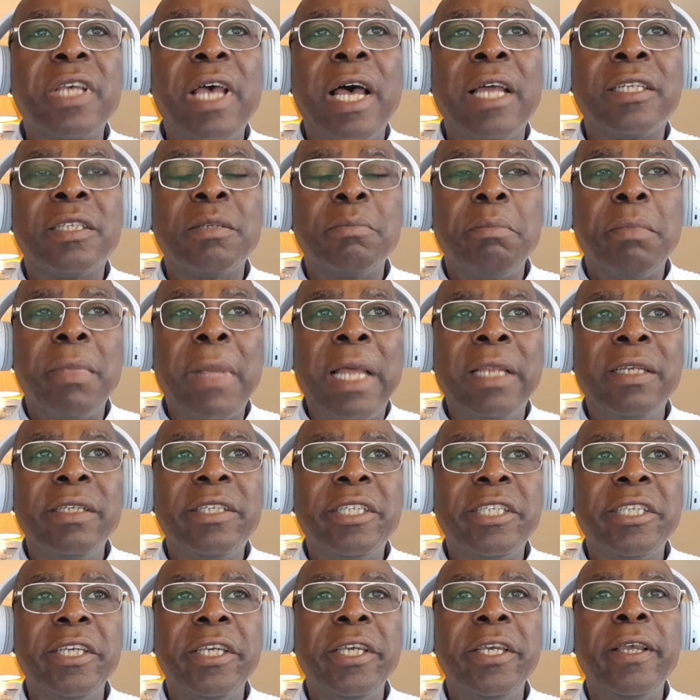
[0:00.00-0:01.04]
at
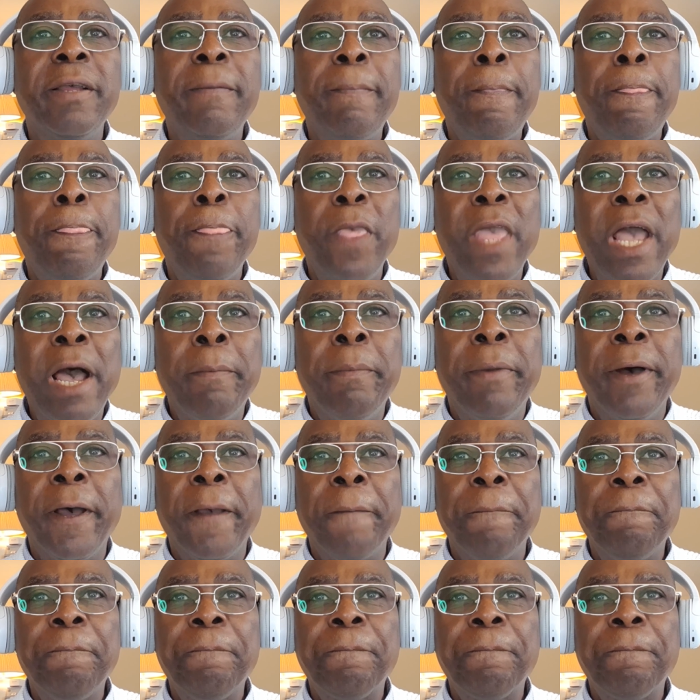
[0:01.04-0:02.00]
Panti Yaba.